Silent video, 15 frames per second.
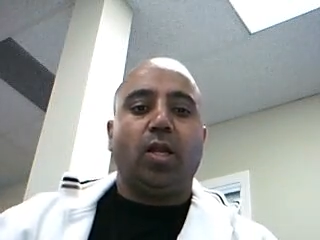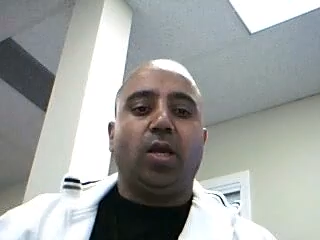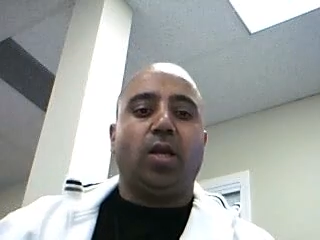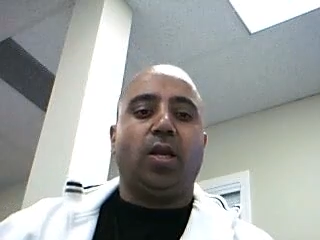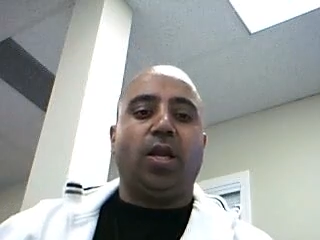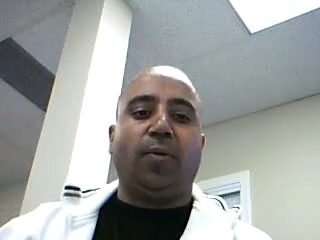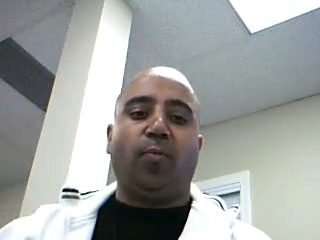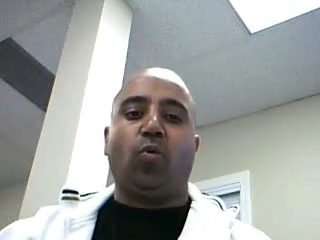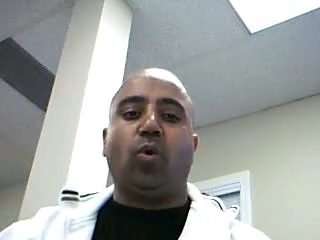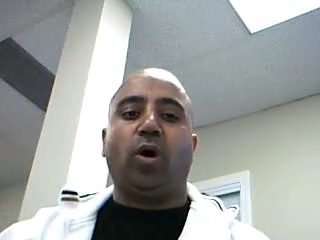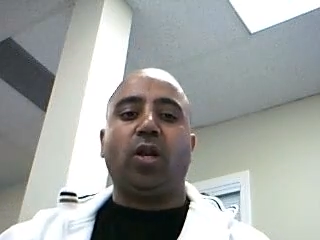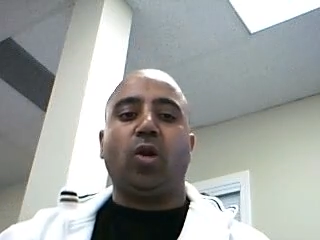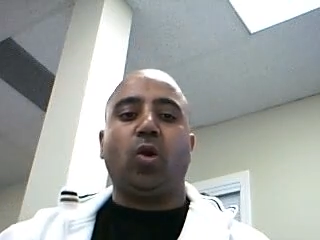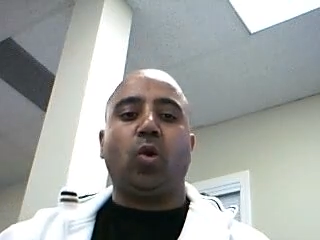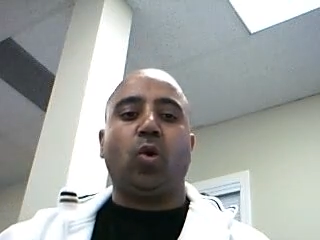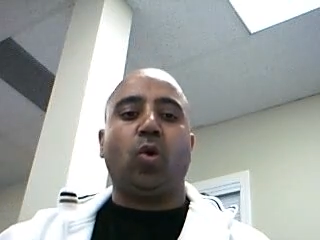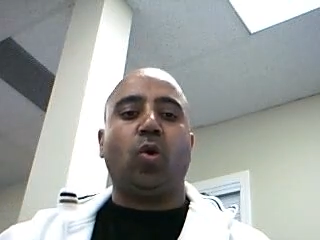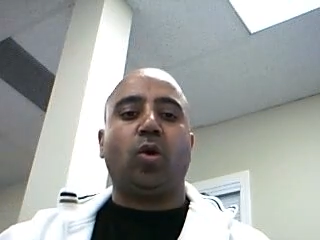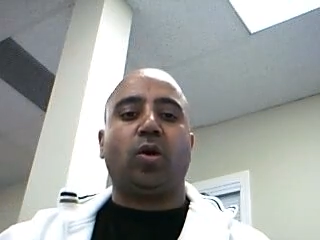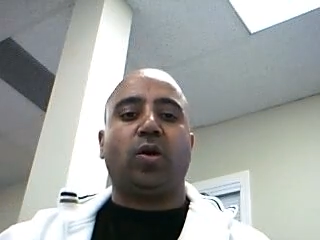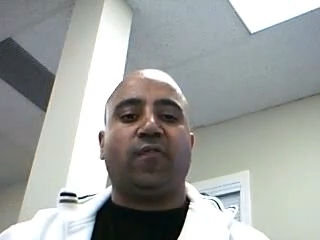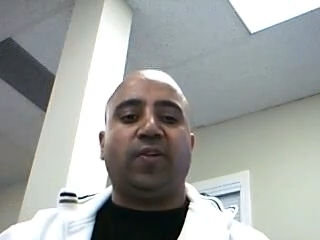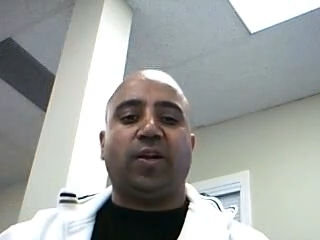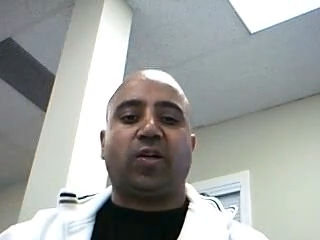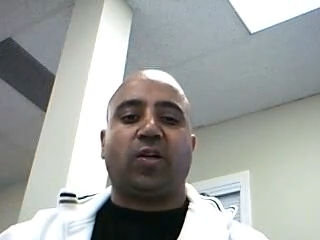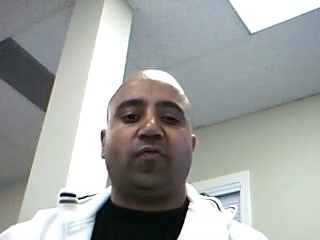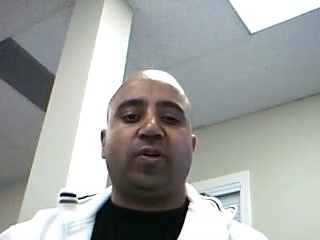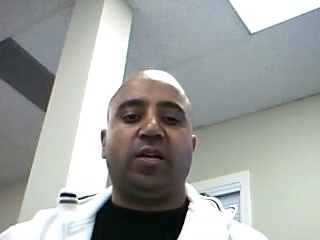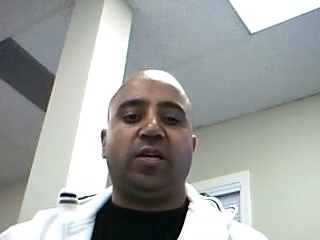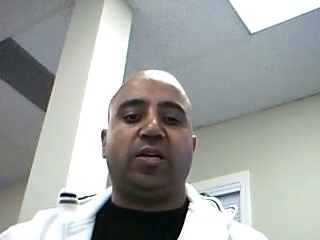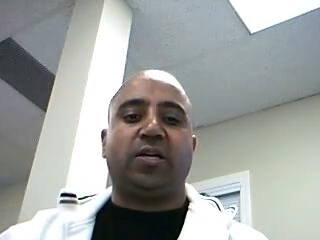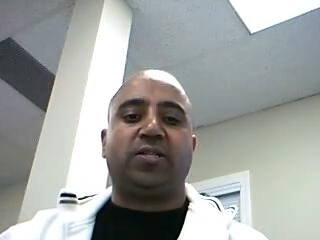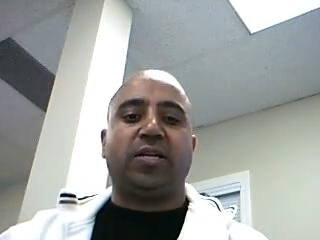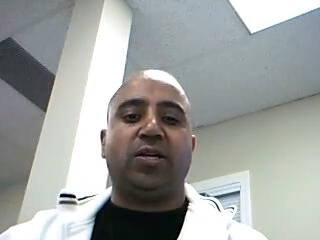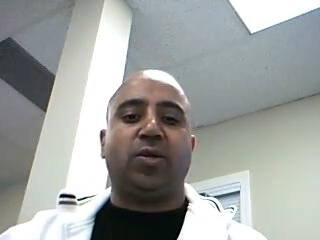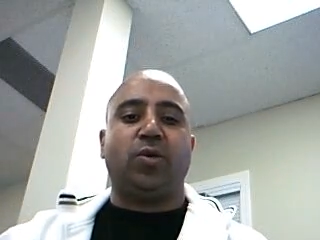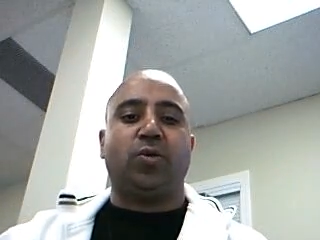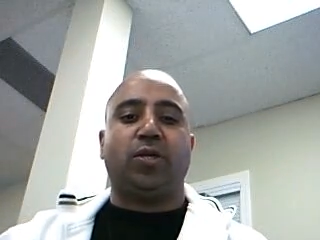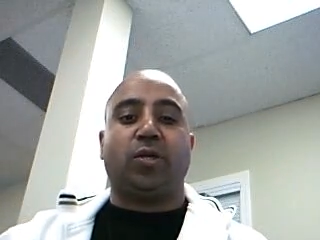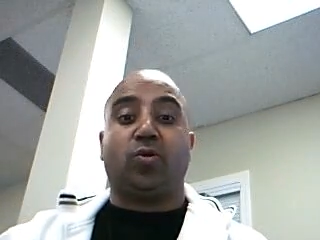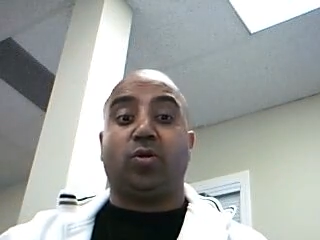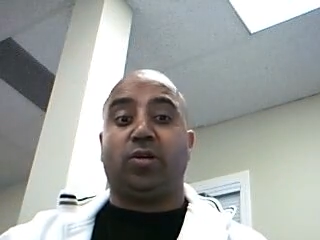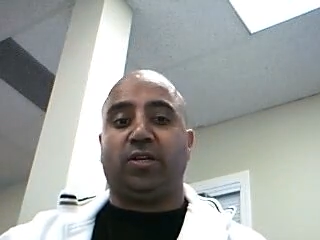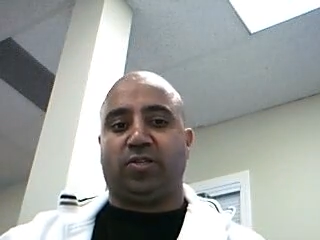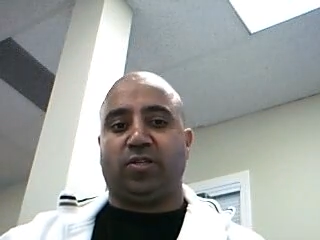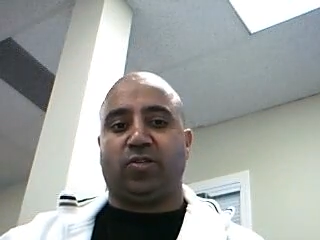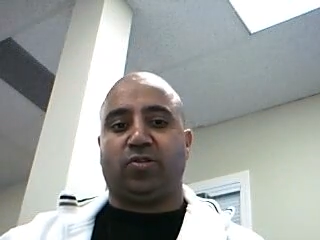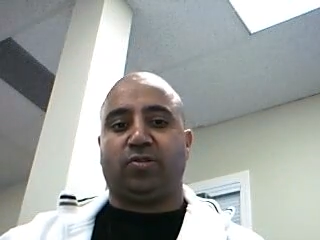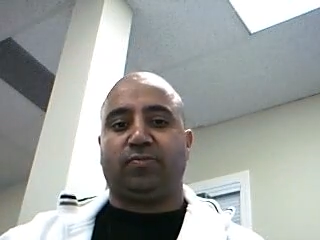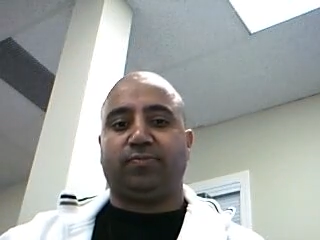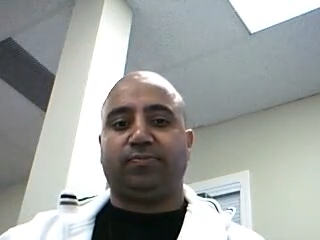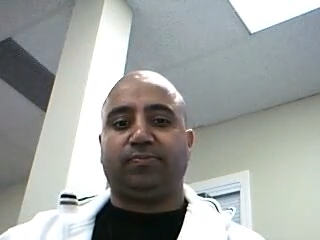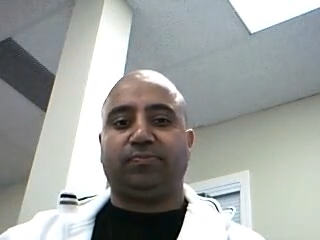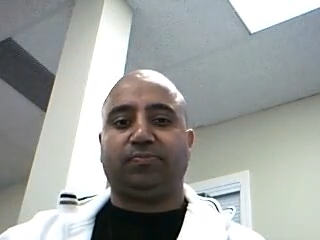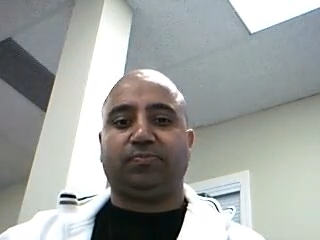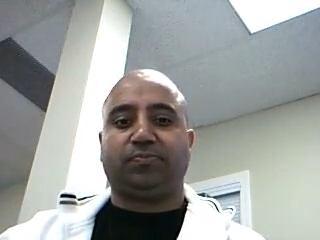And the question number 15, where a salesperson has